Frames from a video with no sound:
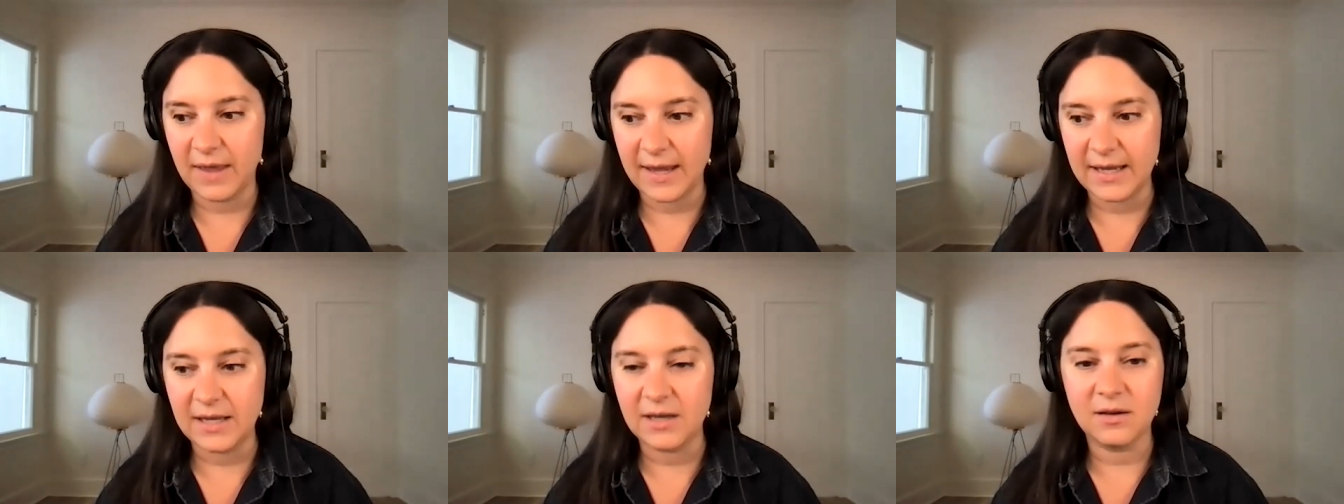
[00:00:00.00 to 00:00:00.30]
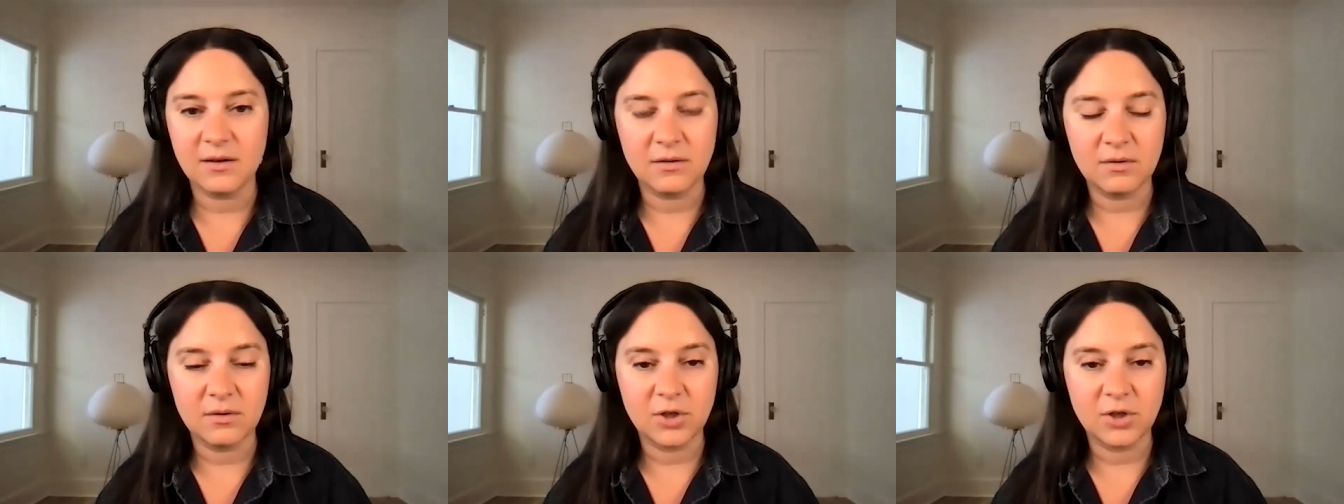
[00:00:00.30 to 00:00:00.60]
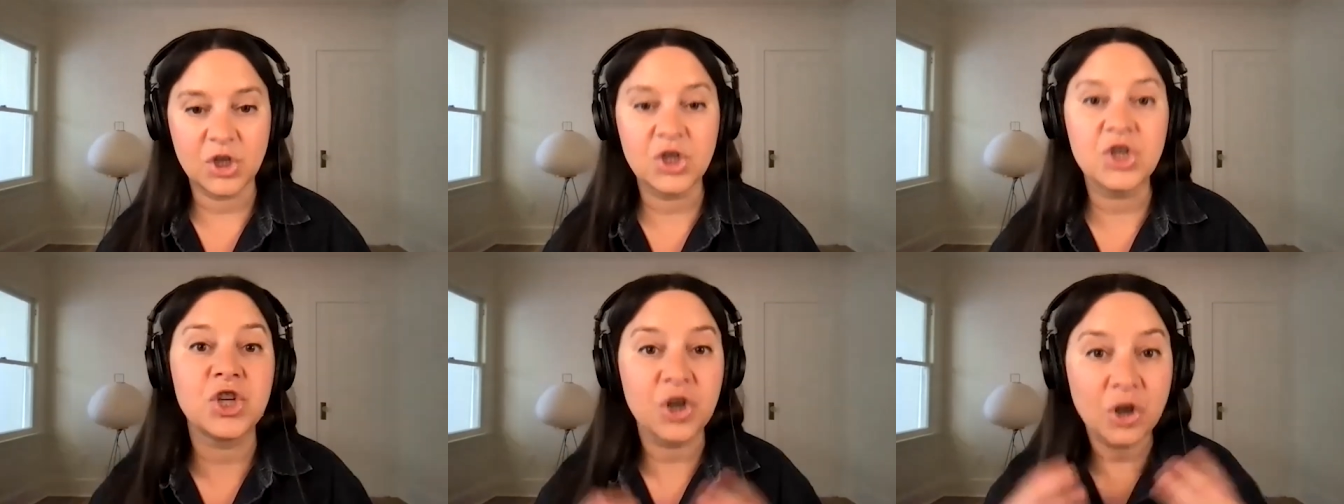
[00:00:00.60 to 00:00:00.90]
like
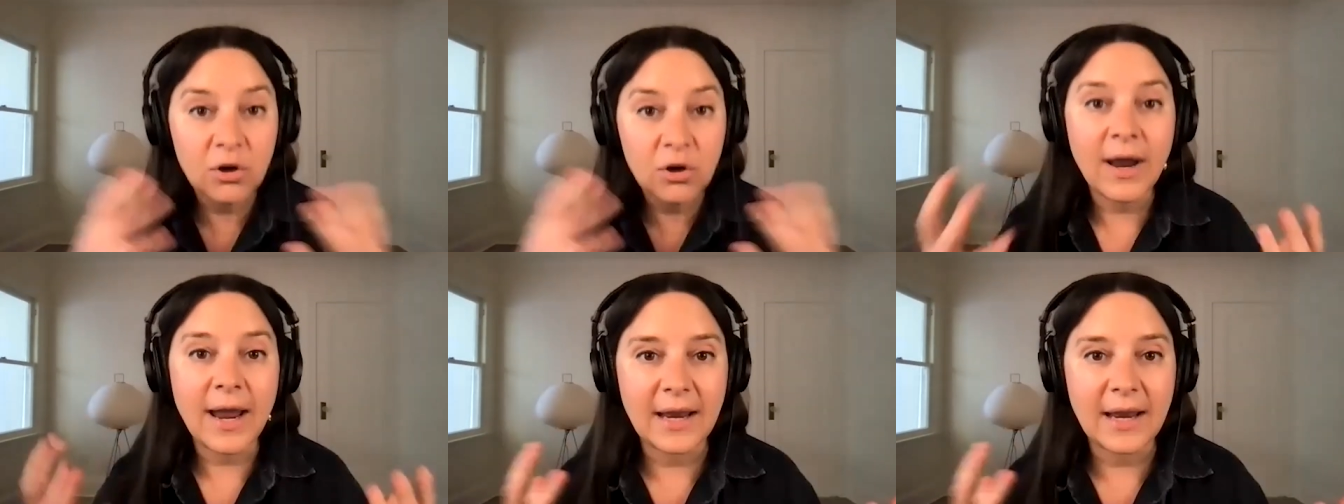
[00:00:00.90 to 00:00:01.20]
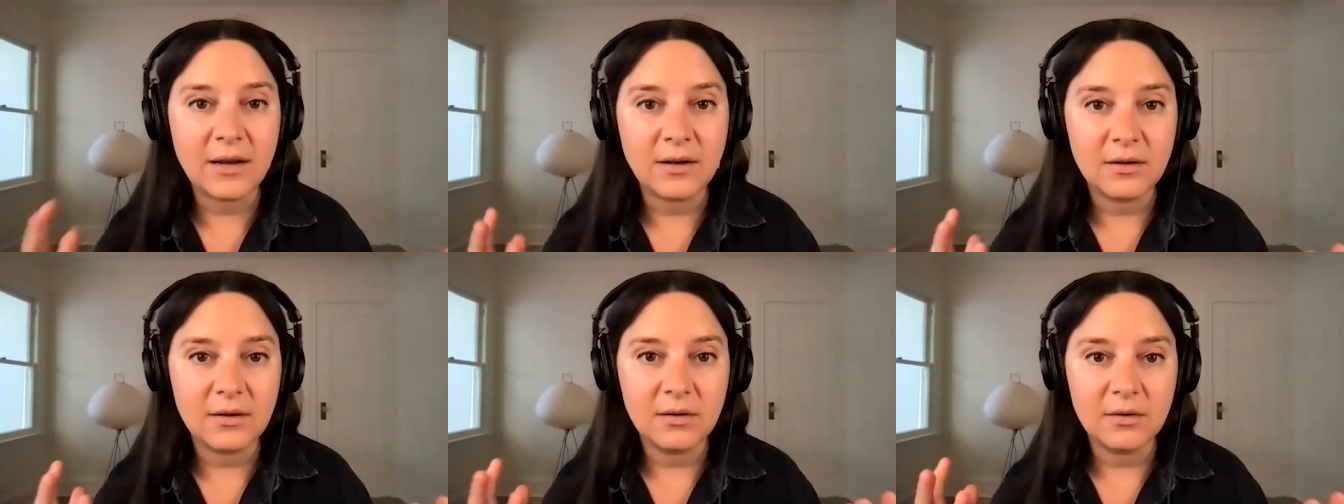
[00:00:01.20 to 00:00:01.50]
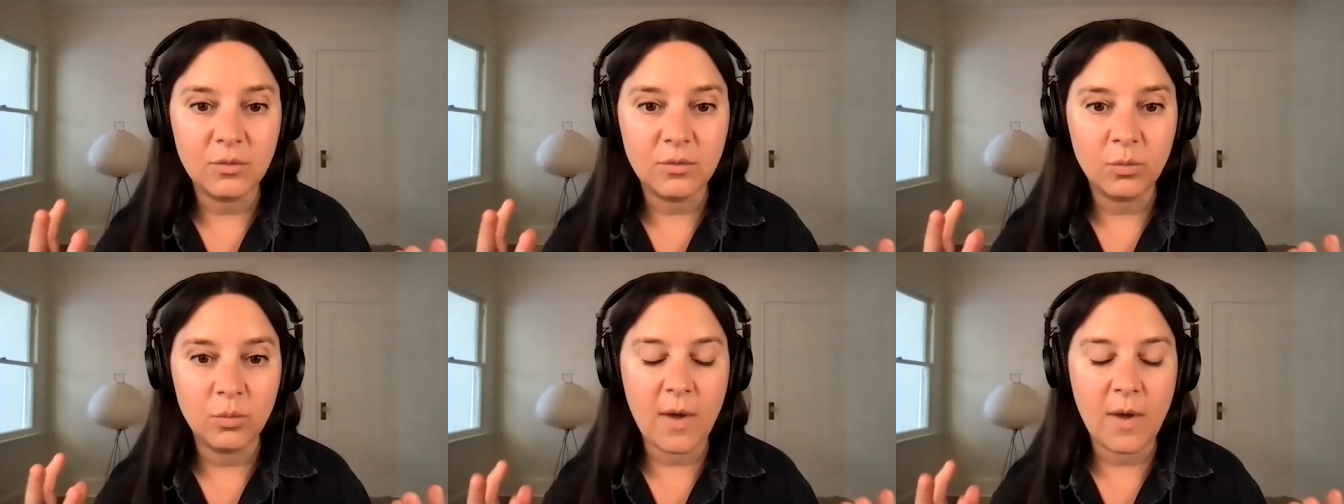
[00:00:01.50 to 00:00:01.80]
curate
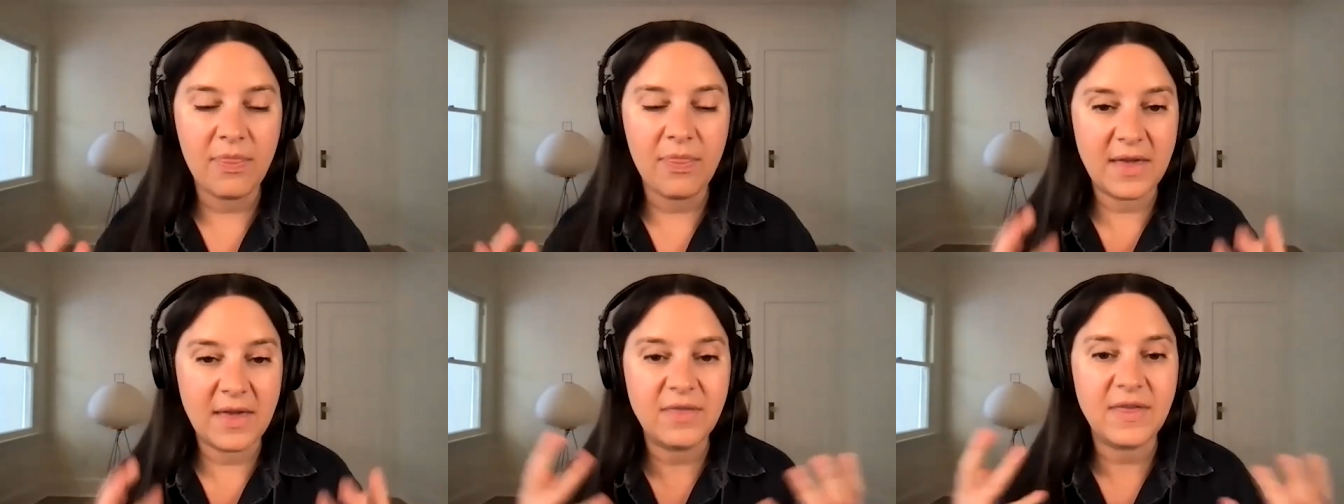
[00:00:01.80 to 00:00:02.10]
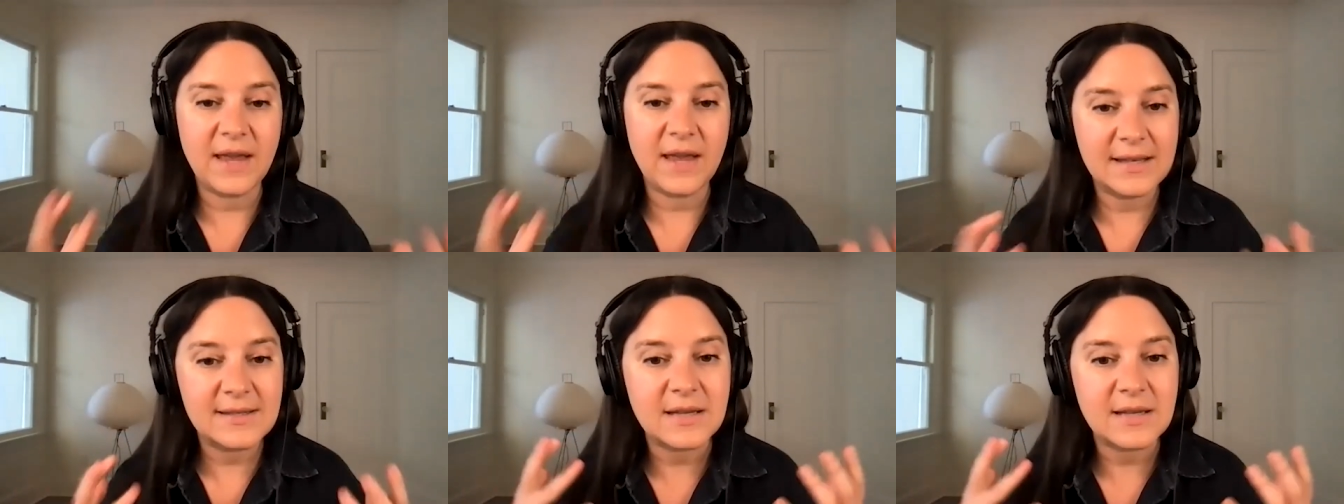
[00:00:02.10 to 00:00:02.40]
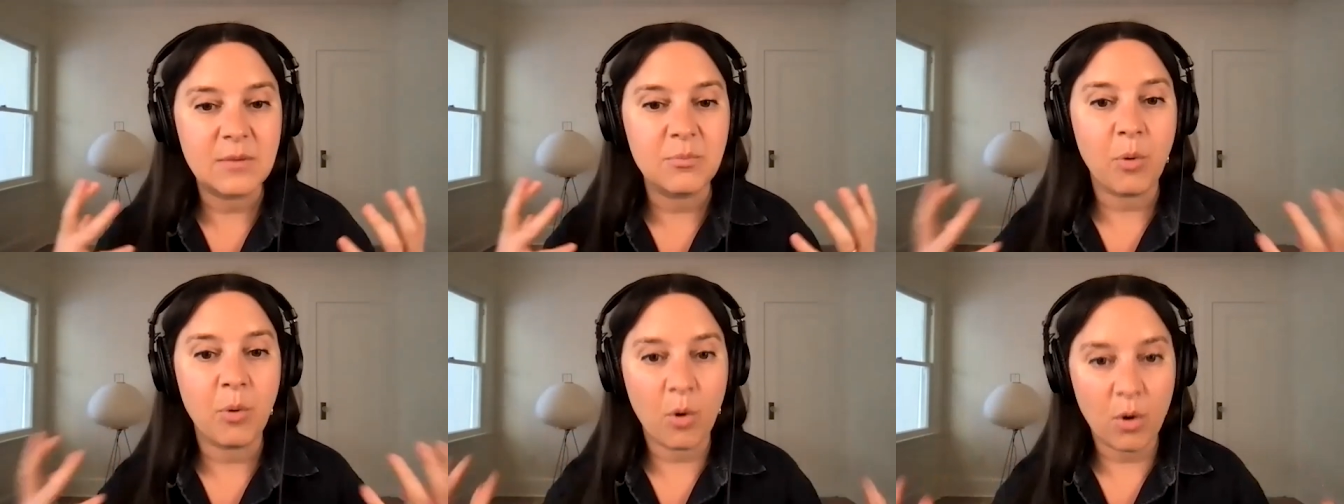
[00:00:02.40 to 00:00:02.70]
what they think is
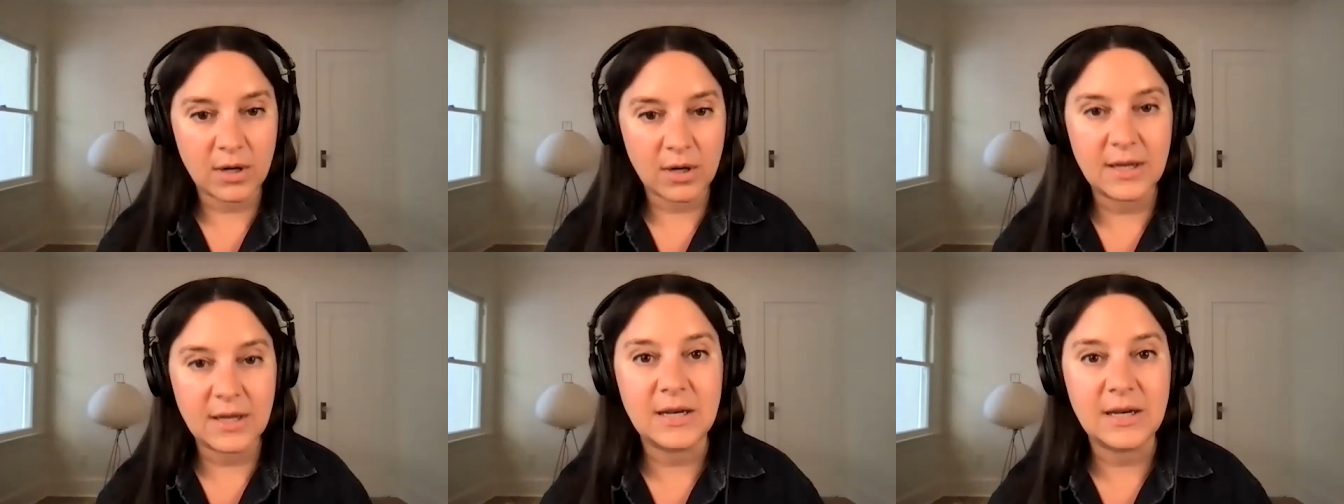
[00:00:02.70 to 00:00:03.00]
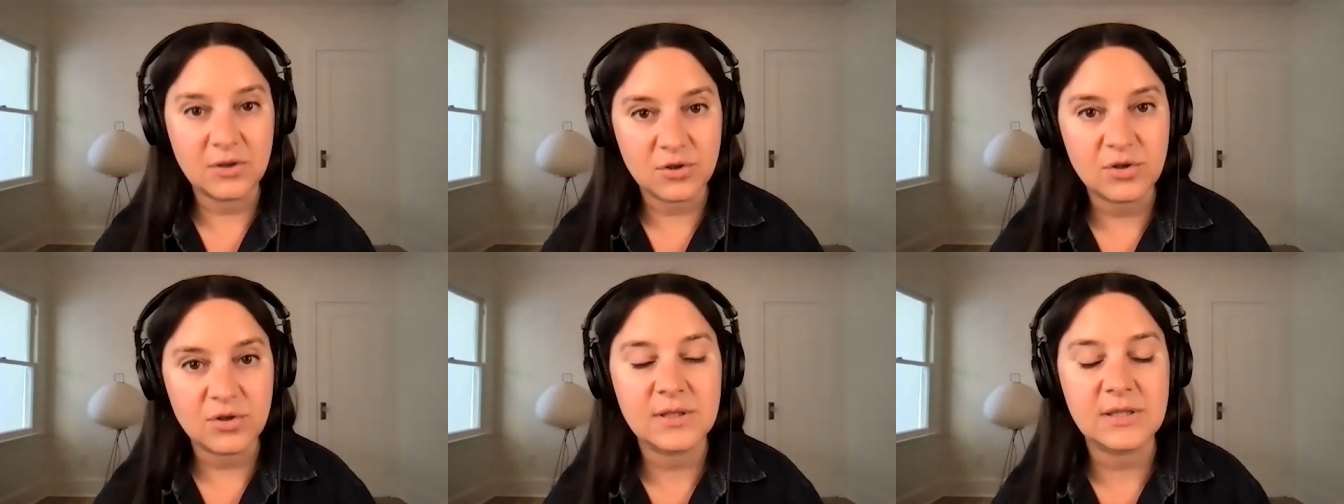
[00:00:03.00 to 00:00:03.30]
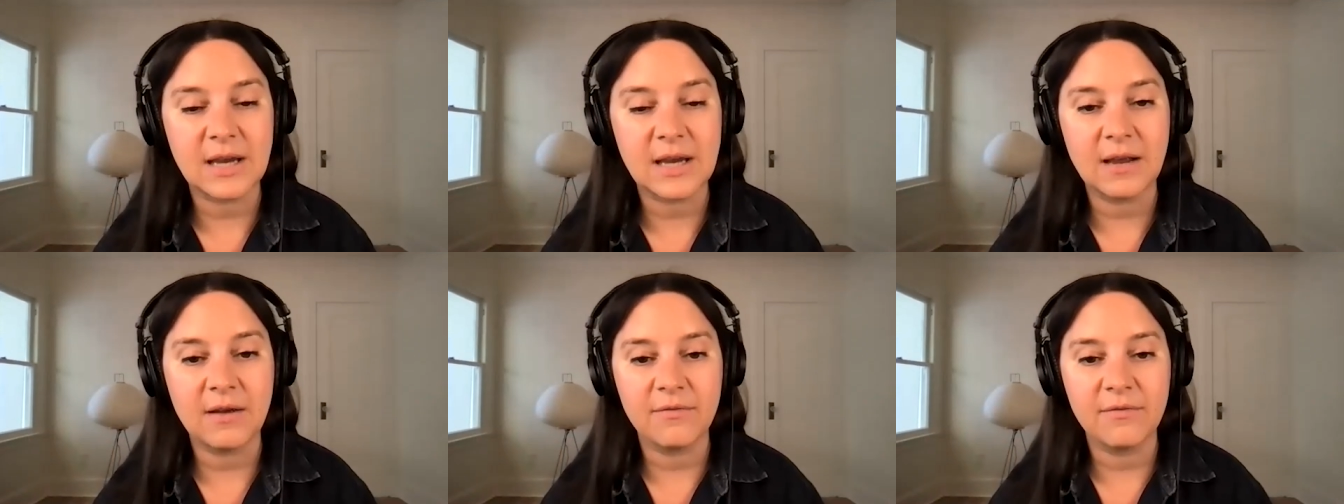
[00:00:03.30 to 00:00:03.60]
important and
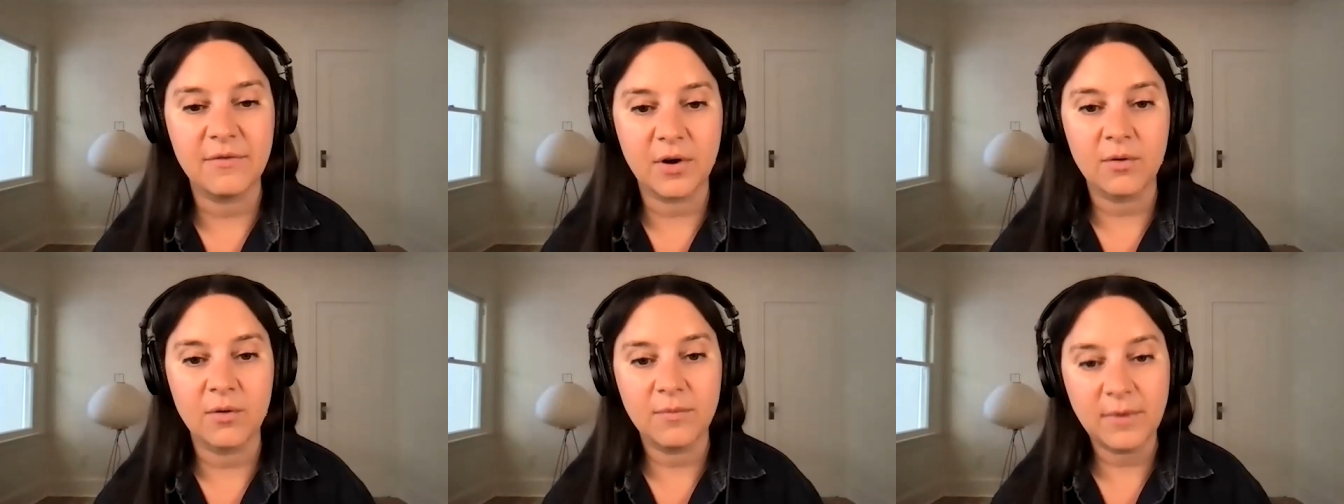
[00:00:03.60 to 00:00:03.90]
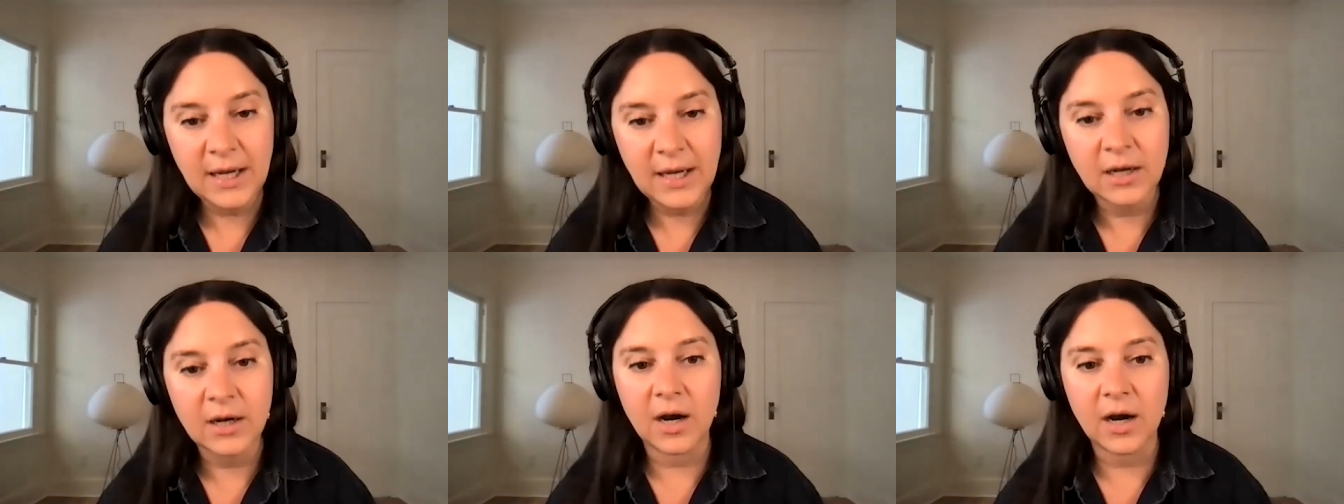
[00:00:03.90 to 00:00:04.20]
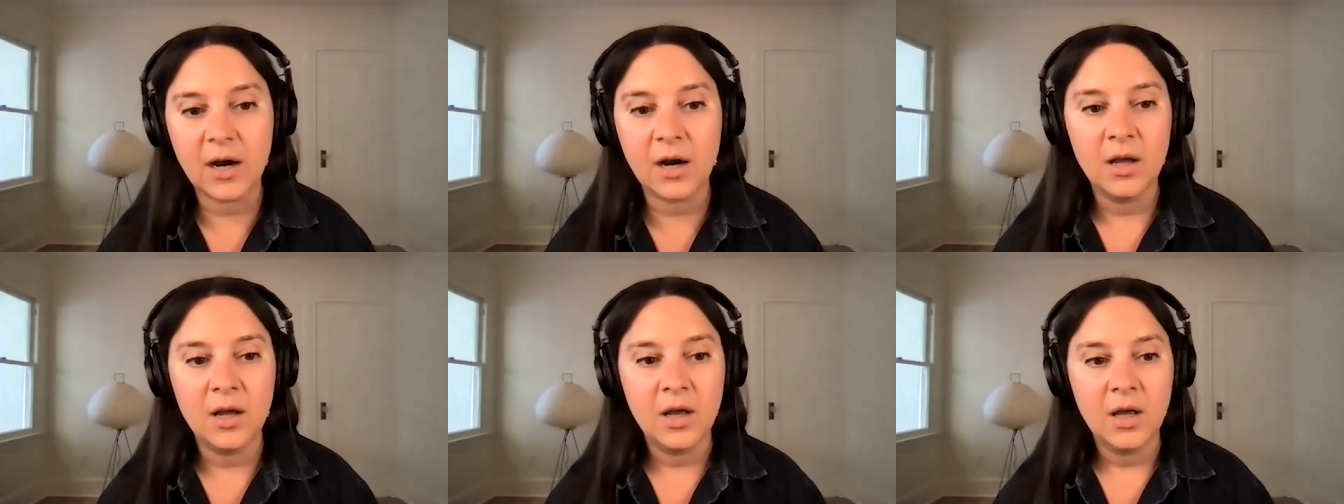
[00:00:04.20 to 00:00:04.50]
interesting for a
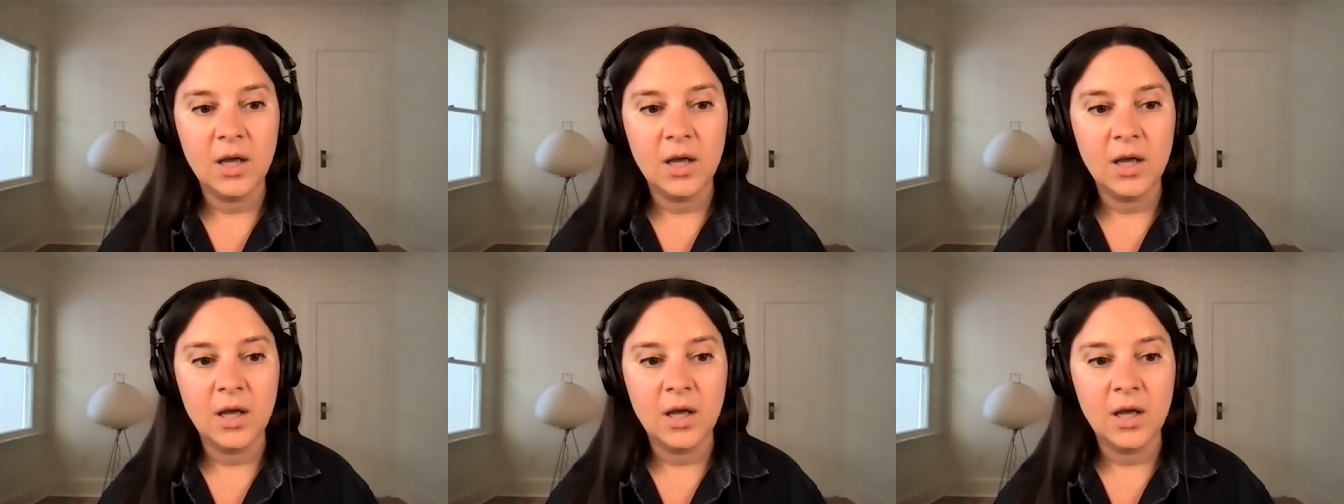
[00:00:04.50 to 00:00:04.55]
reader